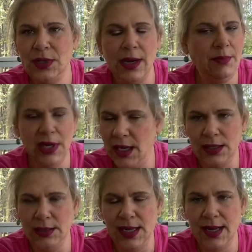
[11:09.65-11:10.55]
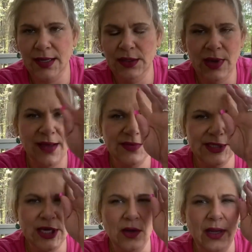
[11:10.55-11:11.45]
I'm not gonna lie. You have to
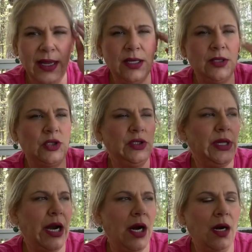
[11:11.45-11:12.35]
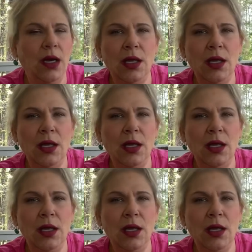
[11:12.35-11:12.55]
go like through there